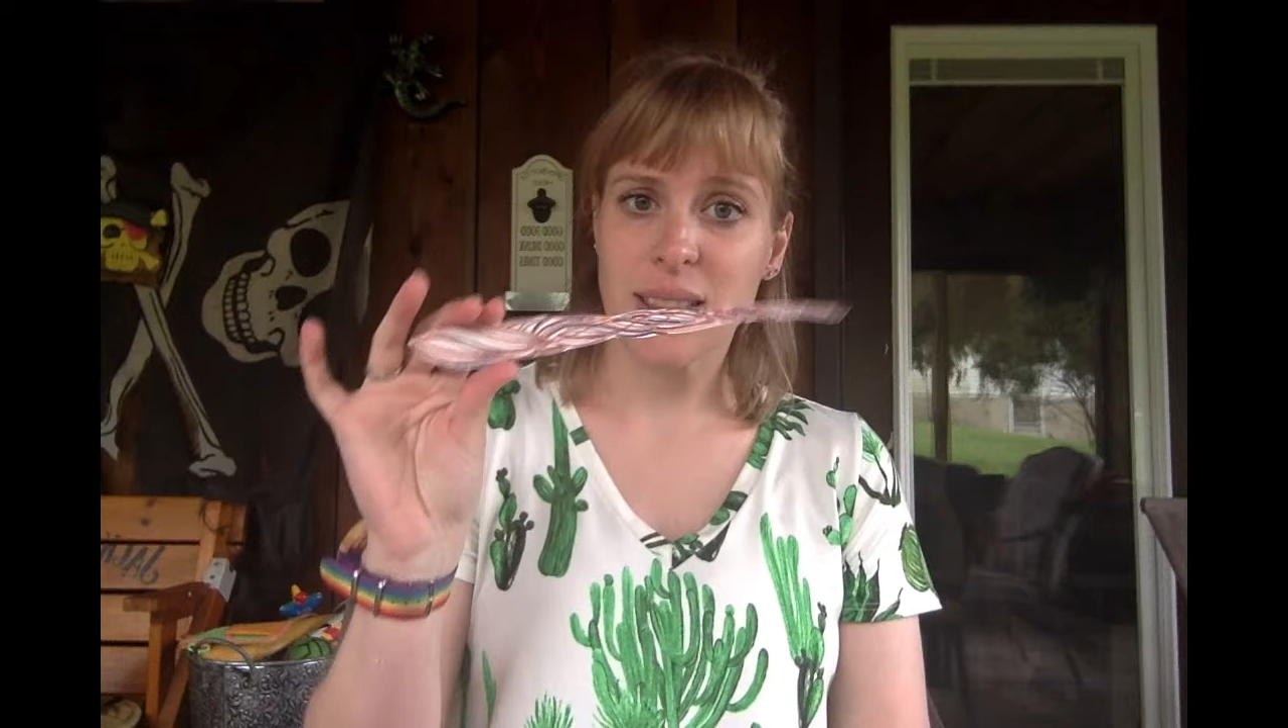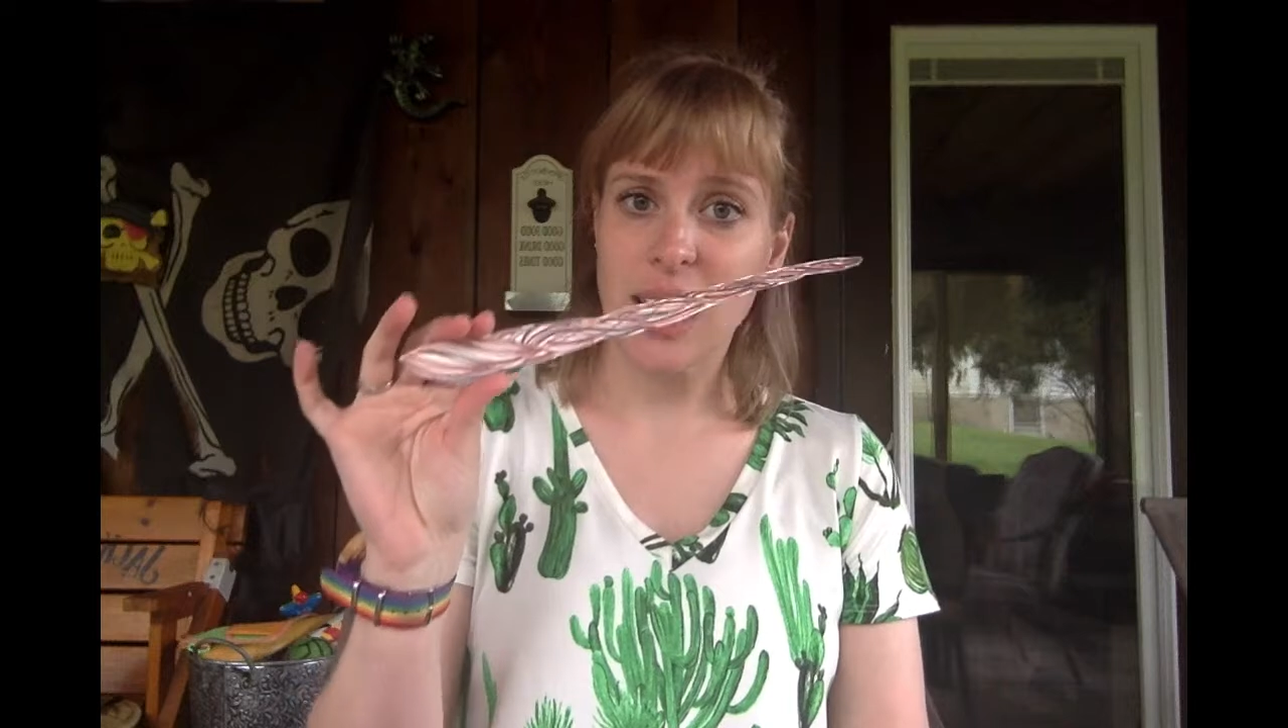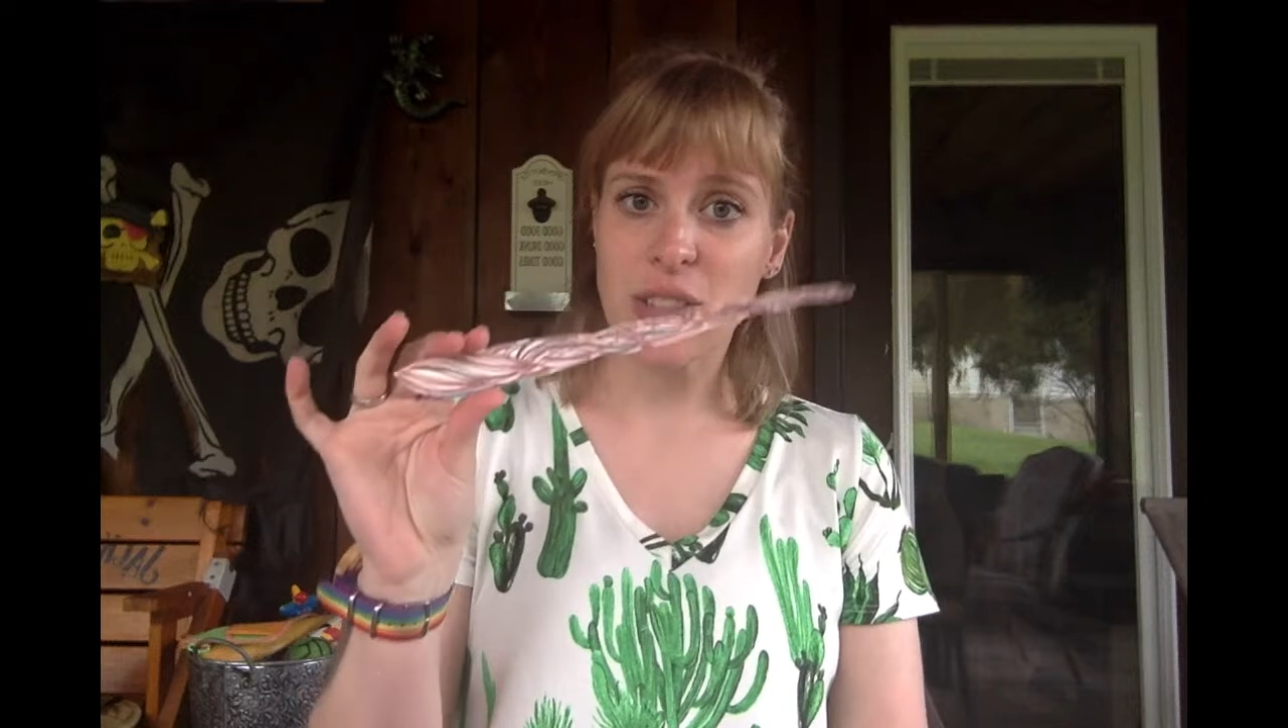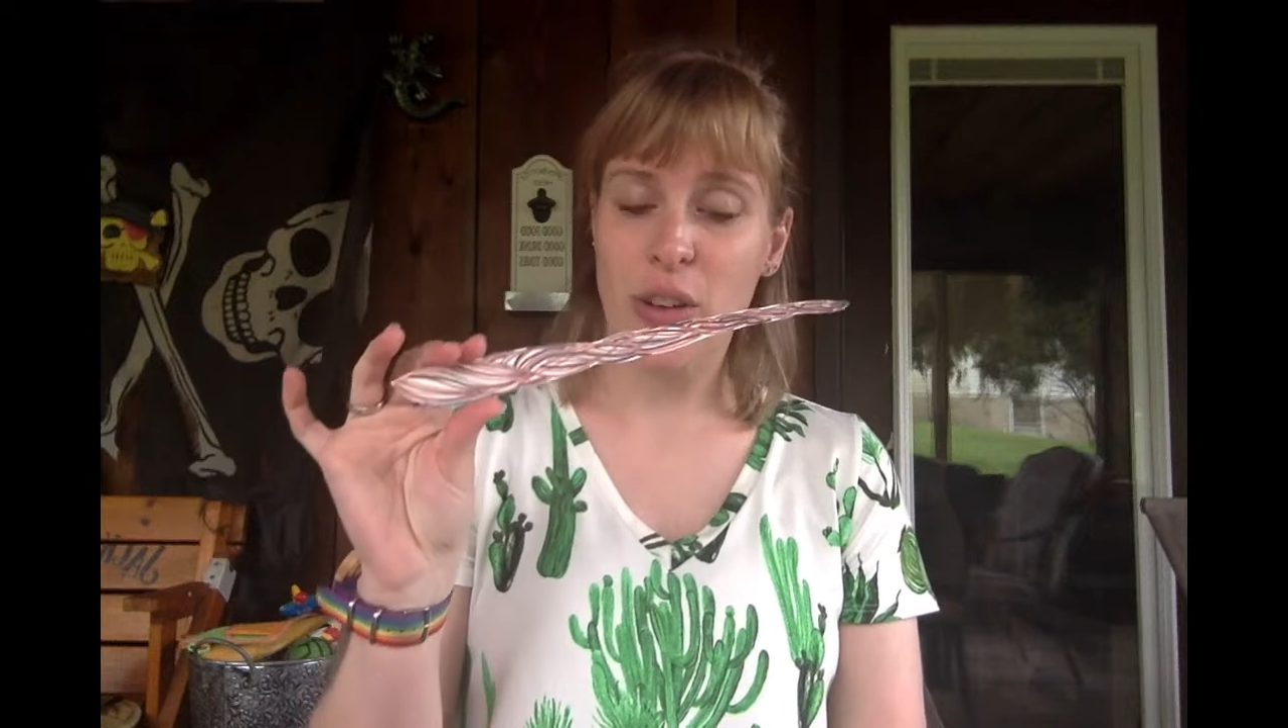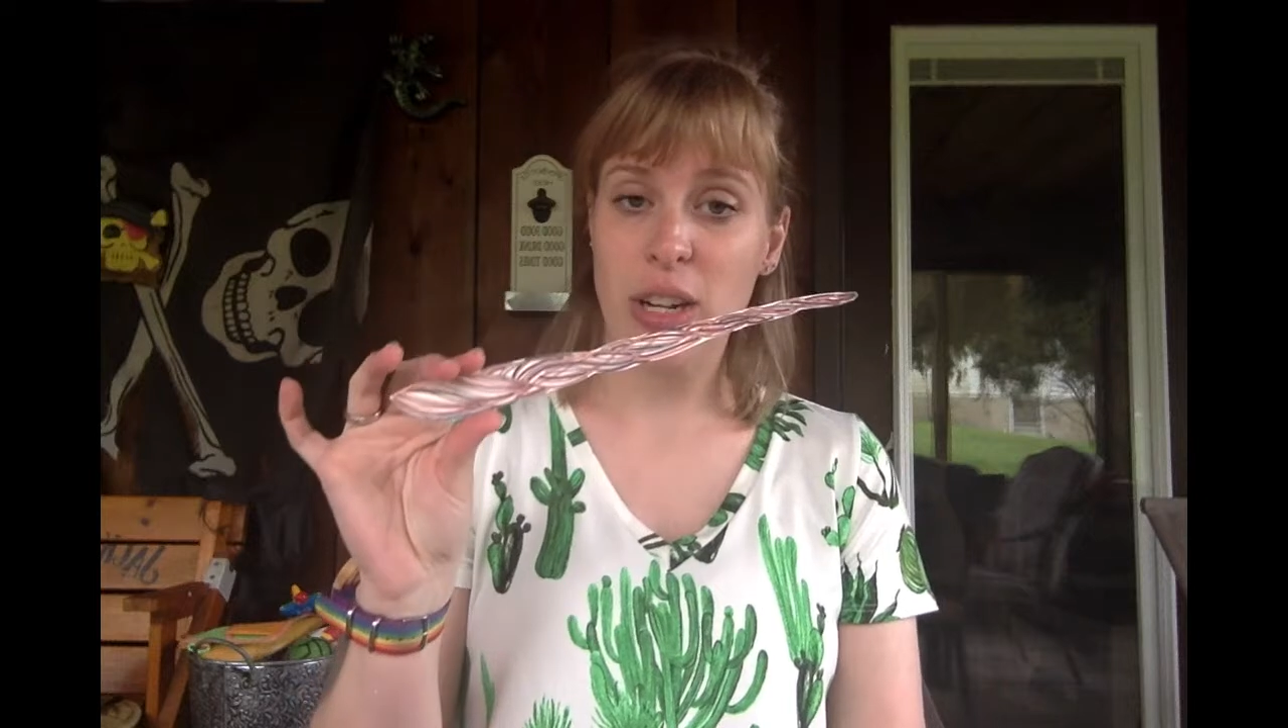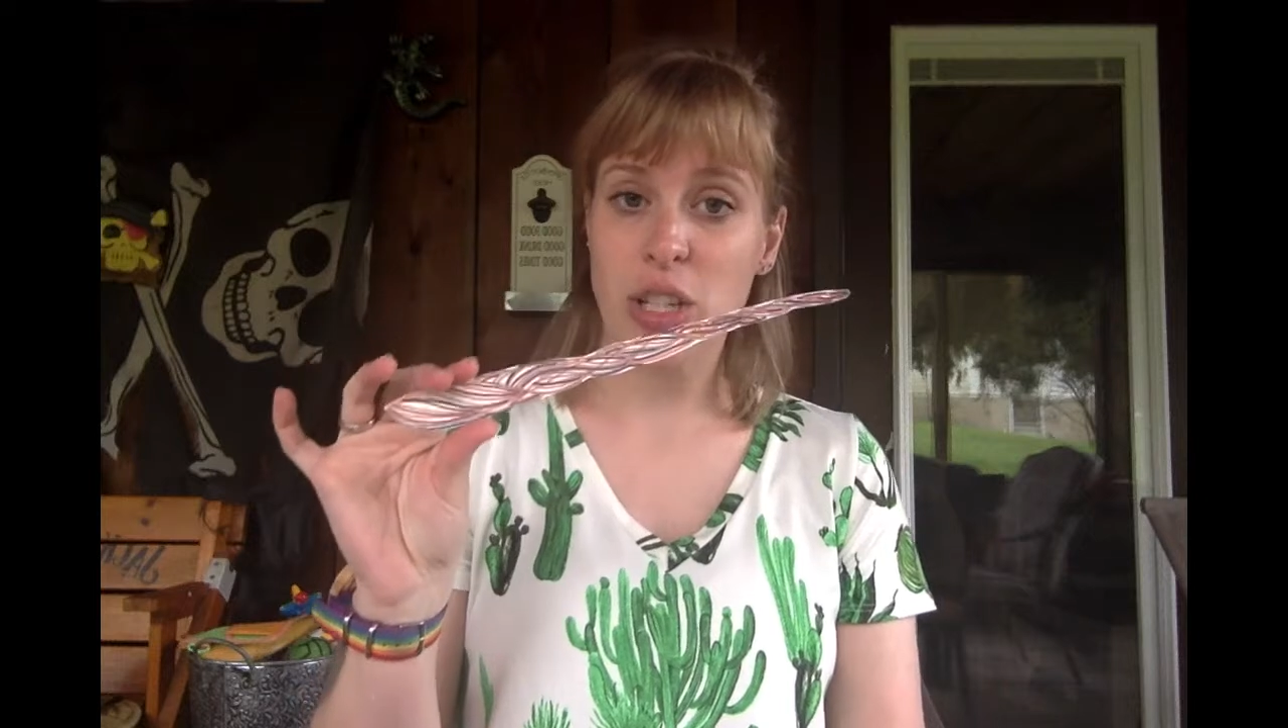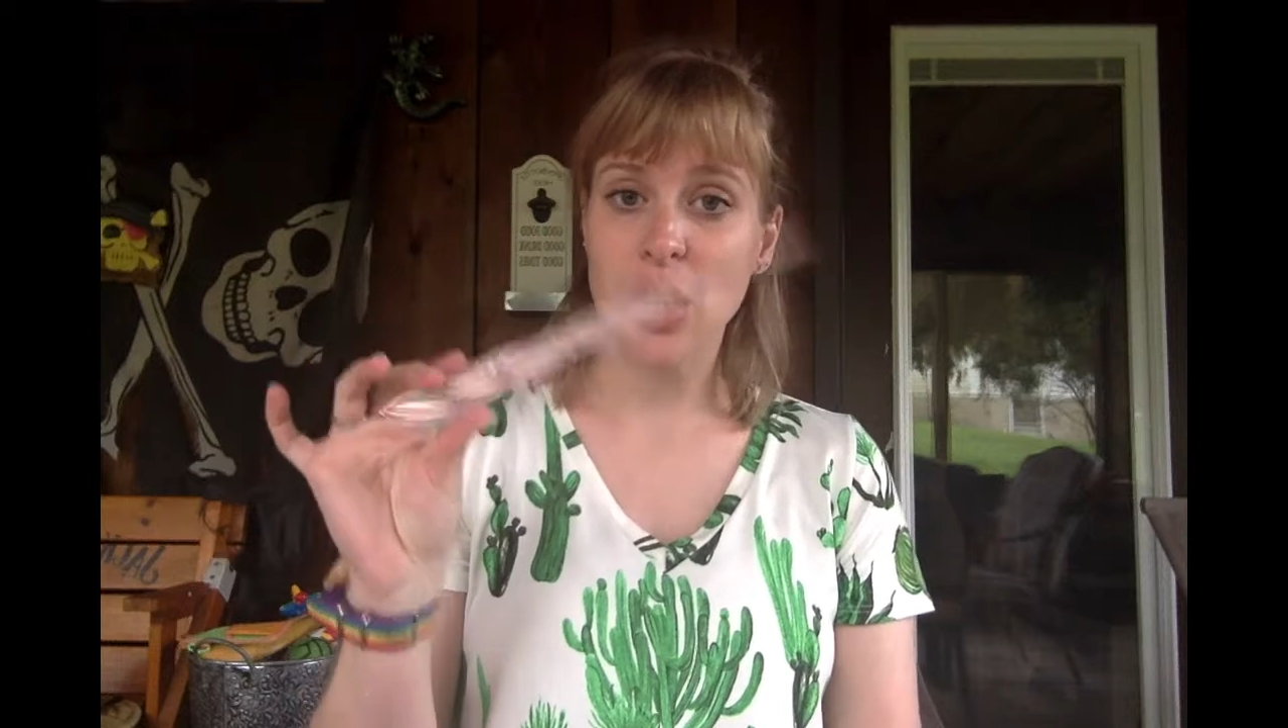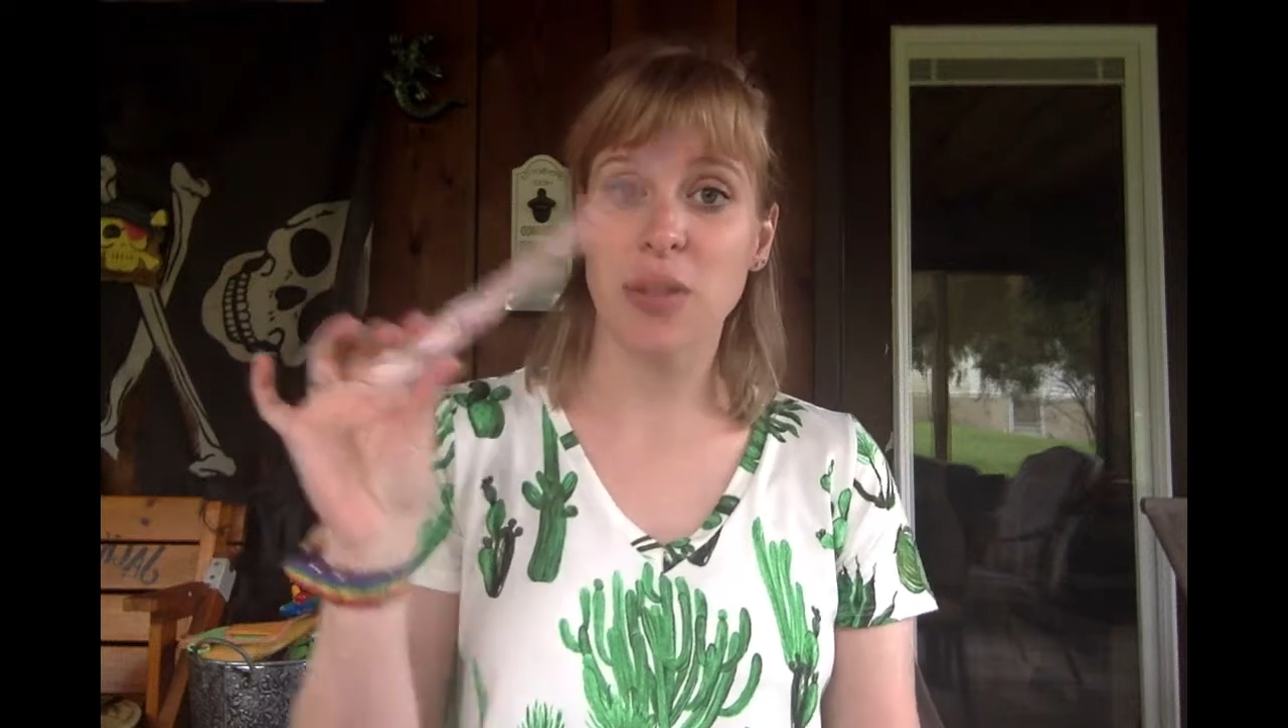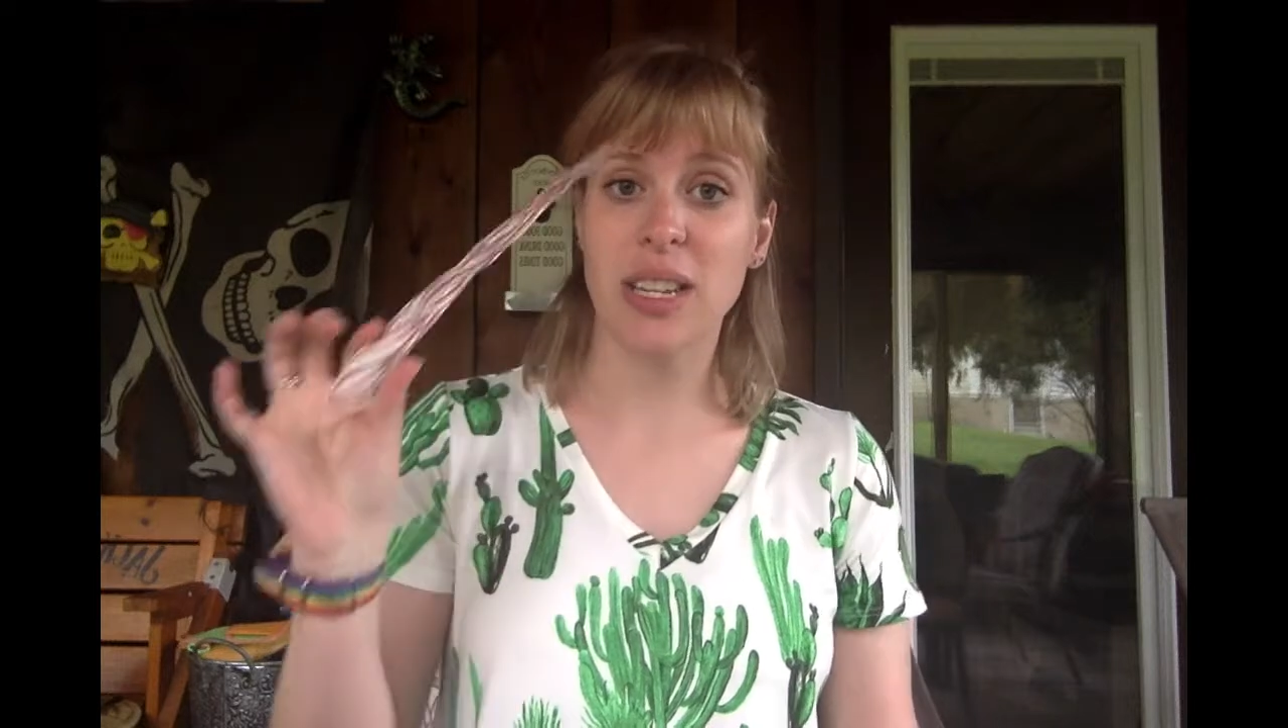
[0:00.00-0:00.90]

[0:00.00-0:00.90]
That's fine too.